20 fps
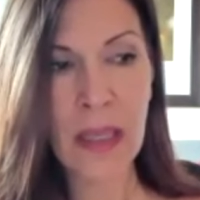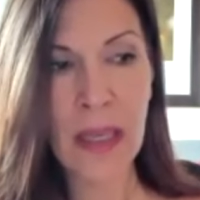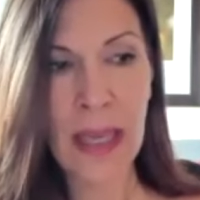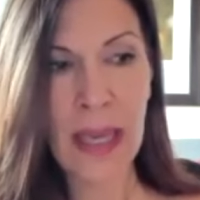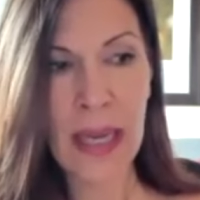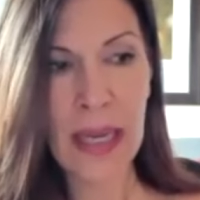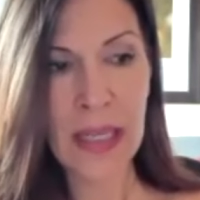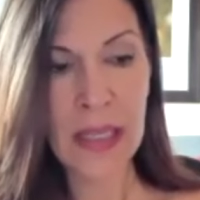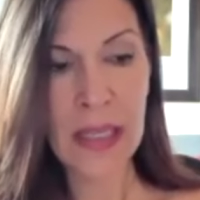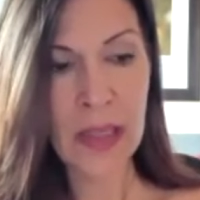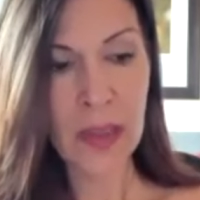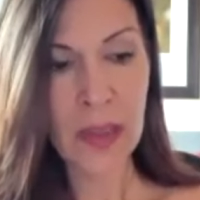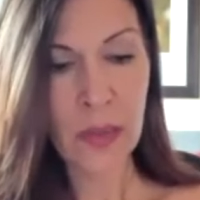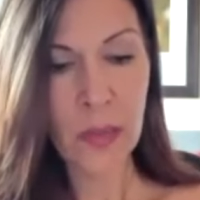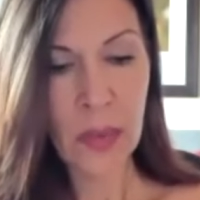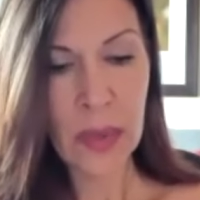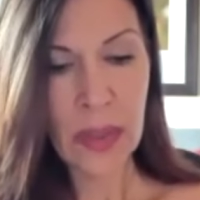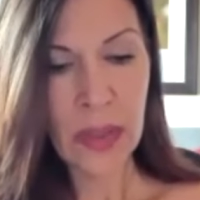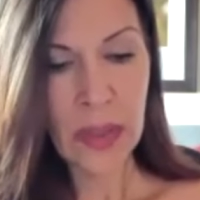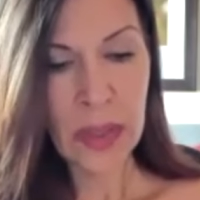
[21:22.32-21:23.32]
And
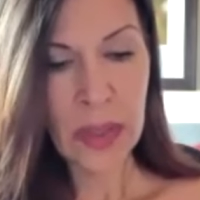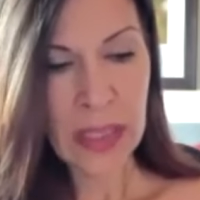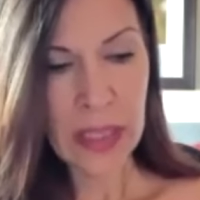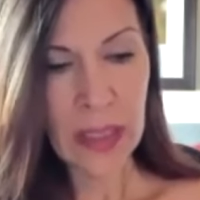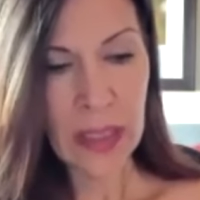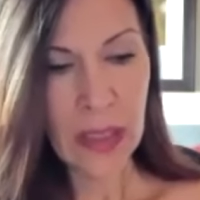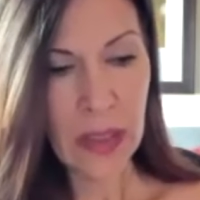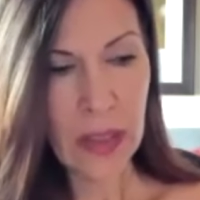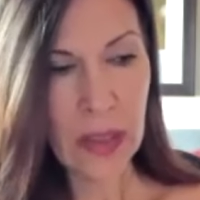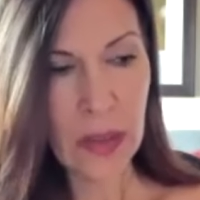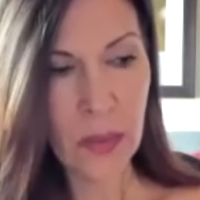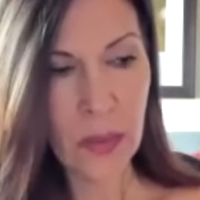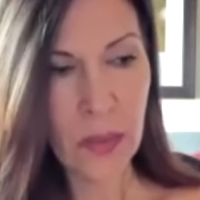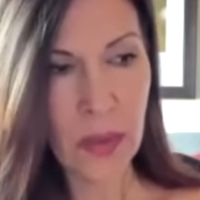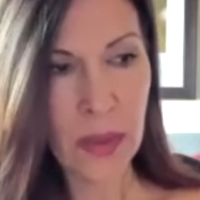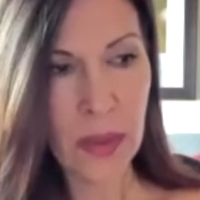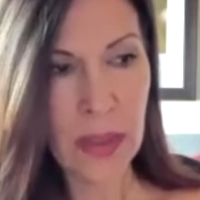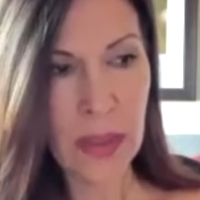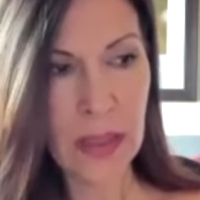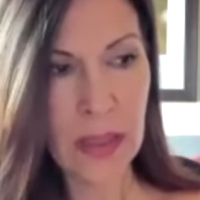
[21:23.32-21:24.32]
we are here
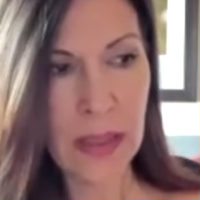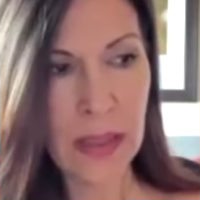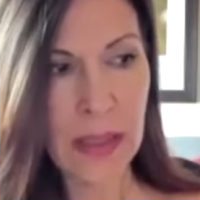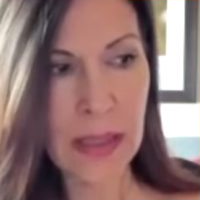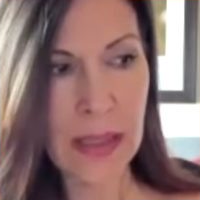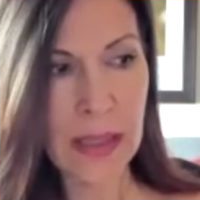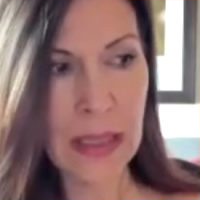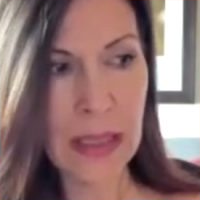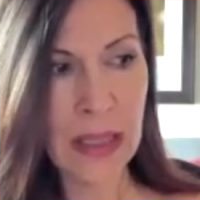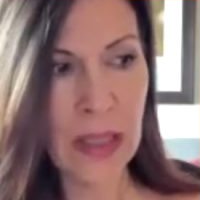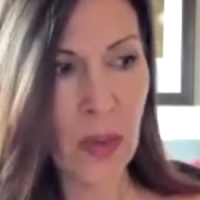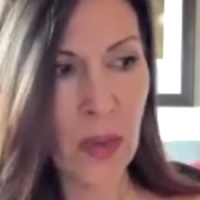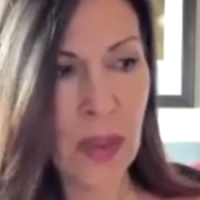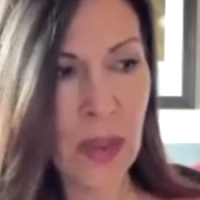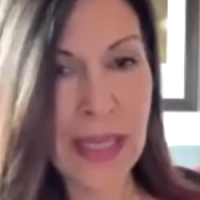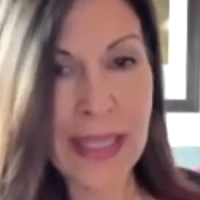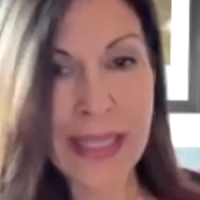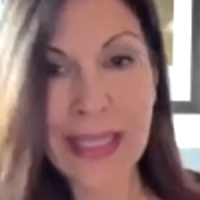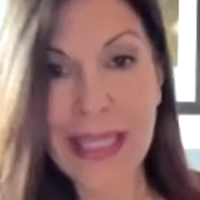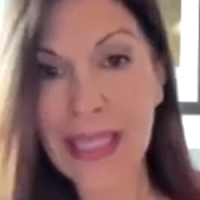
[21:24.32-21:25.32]
with this, you know,
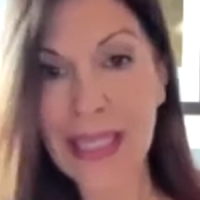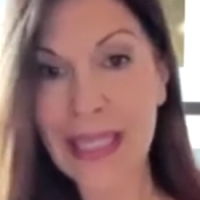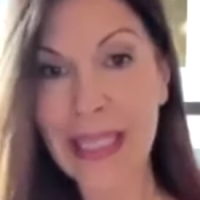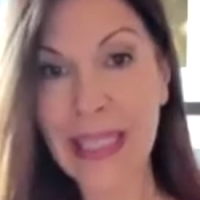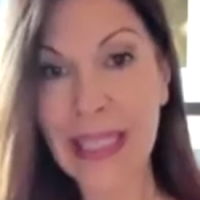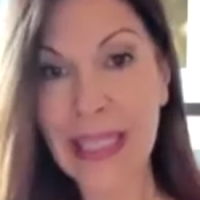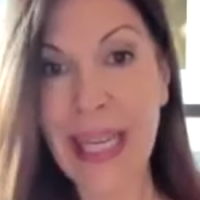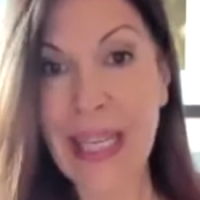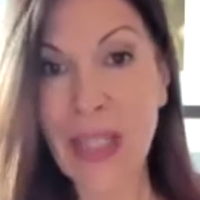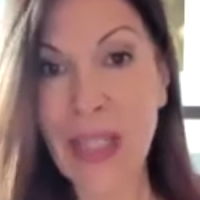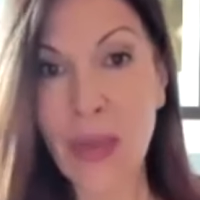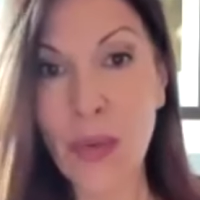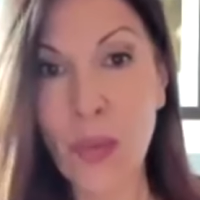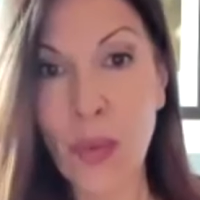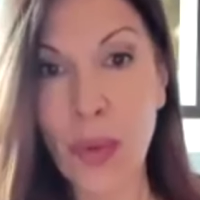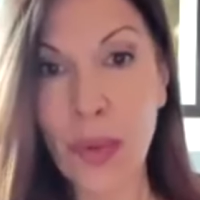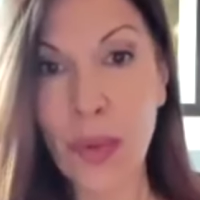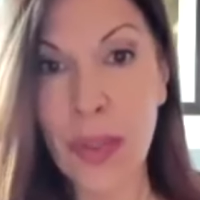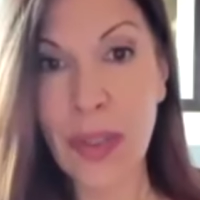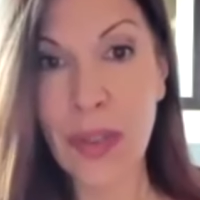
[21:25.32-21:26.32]
as these light
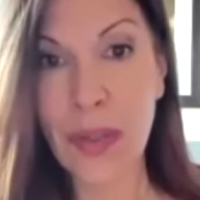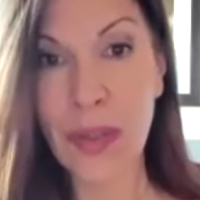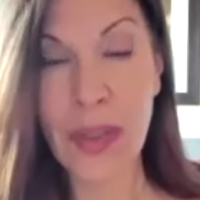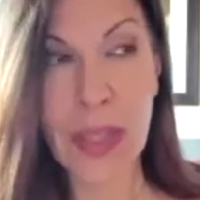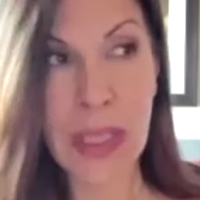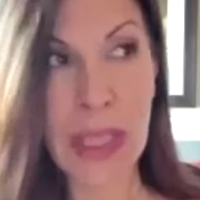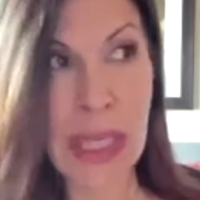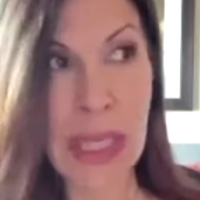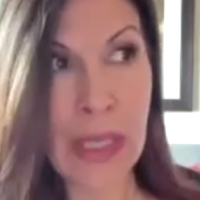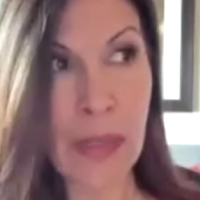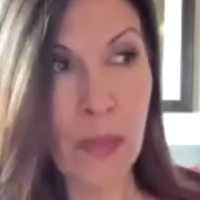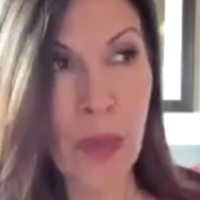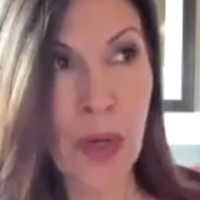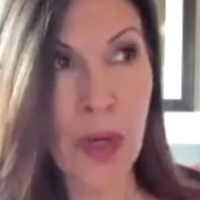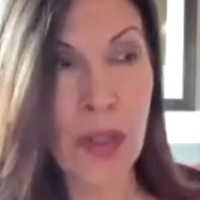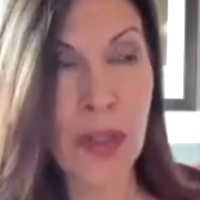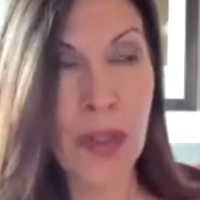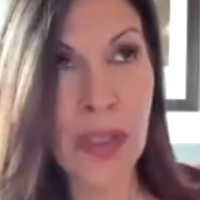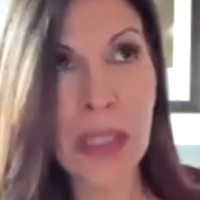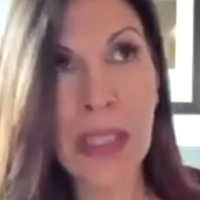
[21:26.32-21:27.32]
warriors, light
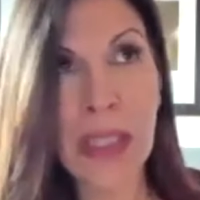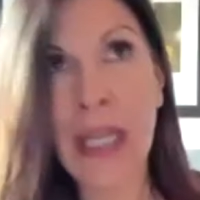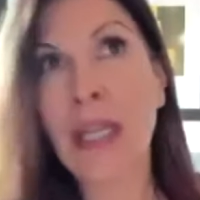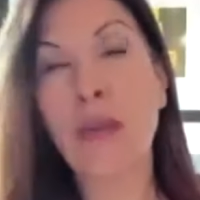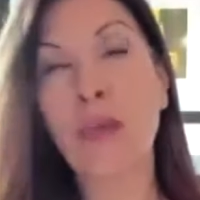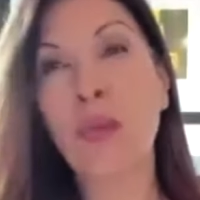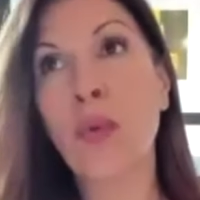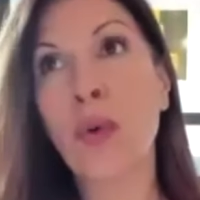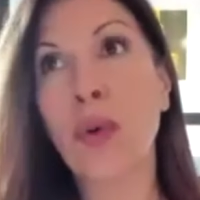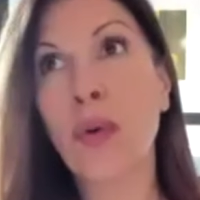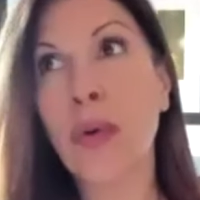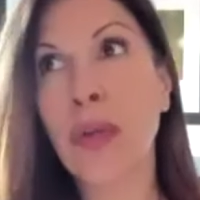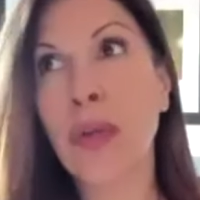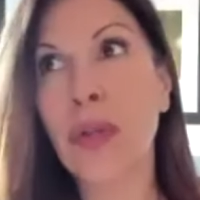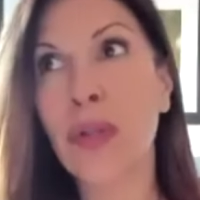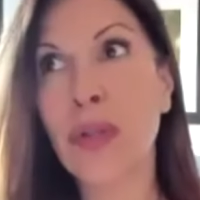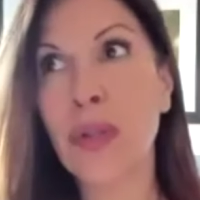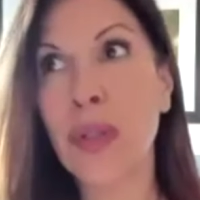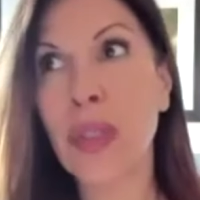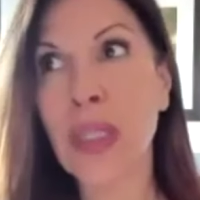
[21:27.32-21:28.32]
walkers, light
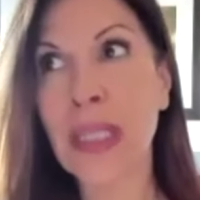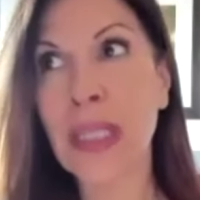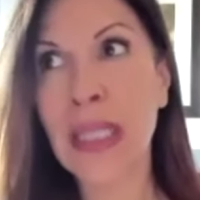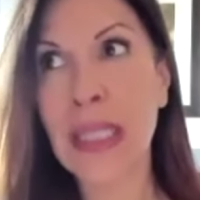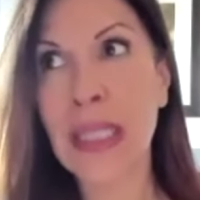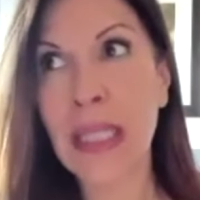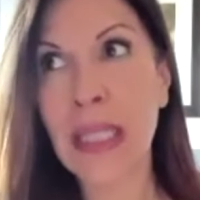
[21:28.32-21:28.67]
warriors